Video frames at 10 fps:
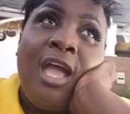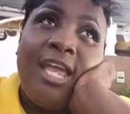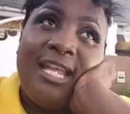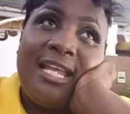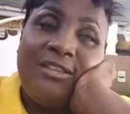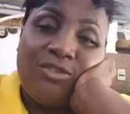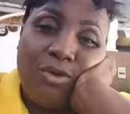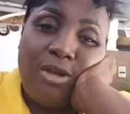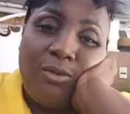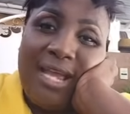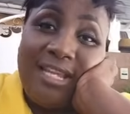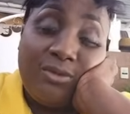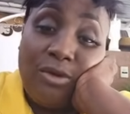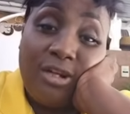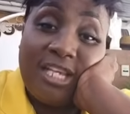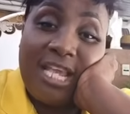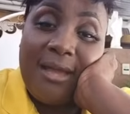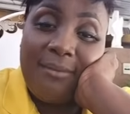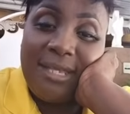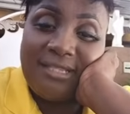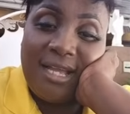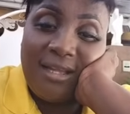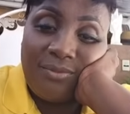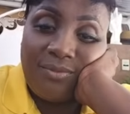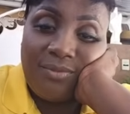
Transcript: In this world, why this world can better.